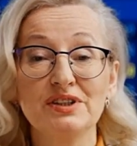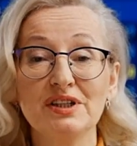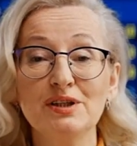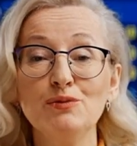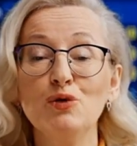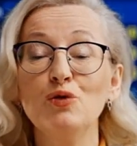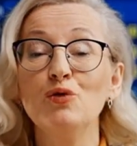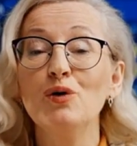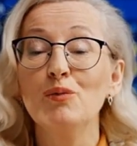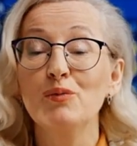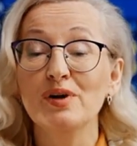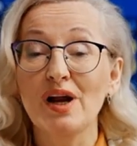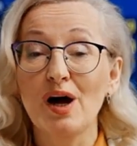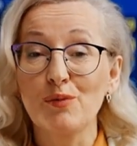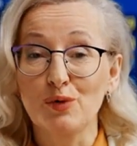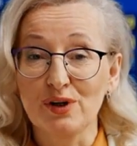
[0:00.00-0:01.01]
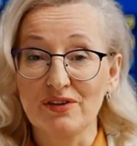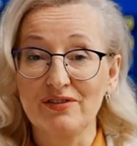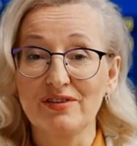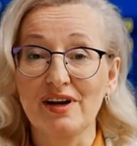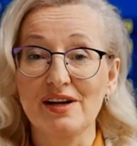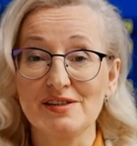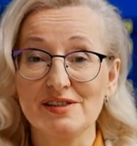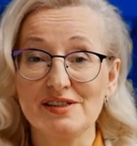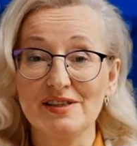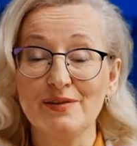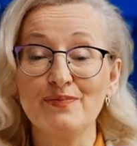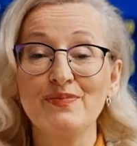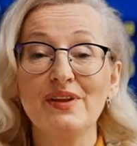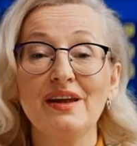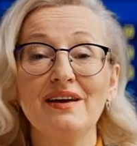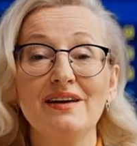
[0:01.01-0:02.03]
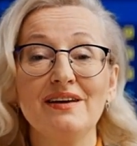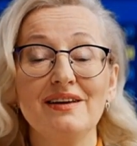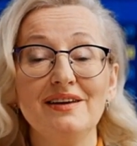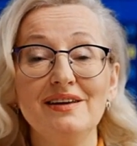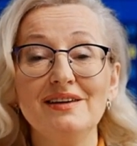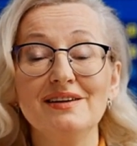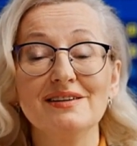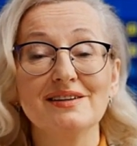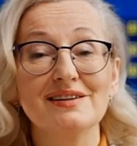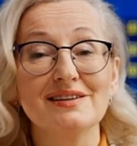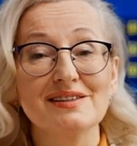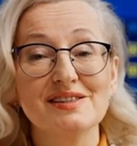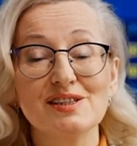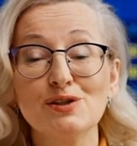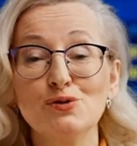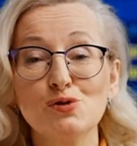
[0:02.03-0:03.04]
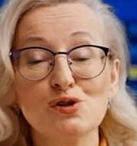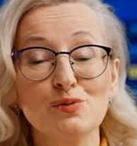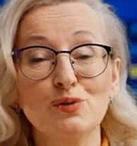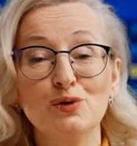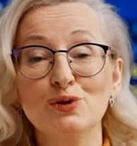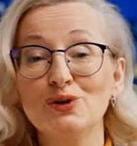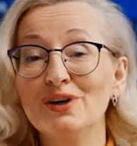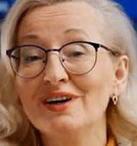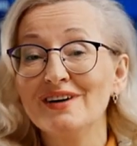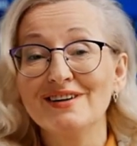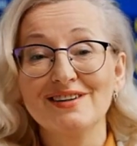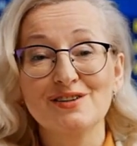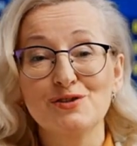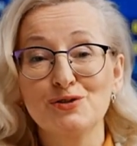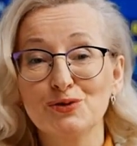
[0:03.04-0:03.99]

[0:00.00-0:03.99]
with WFAA, a television channel based in Dallas-Fort